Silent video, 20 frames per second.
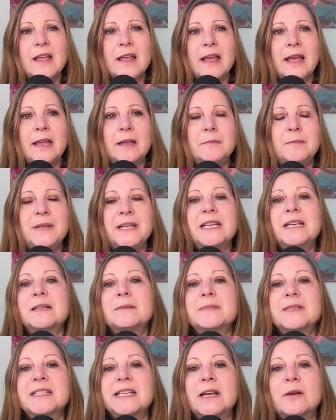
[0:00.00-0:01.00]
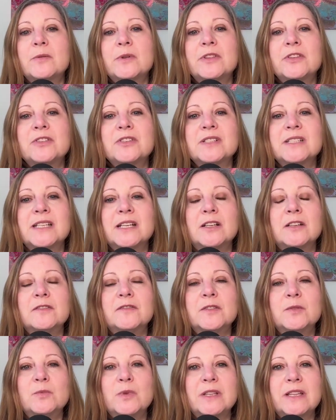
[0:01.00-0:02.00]
And being upset with yourself
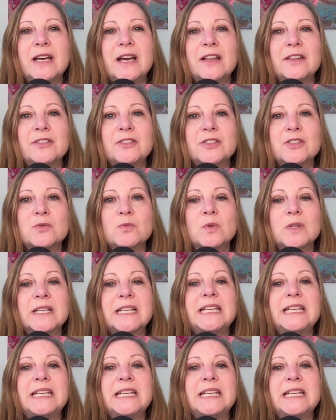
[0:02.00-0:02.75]
and with others will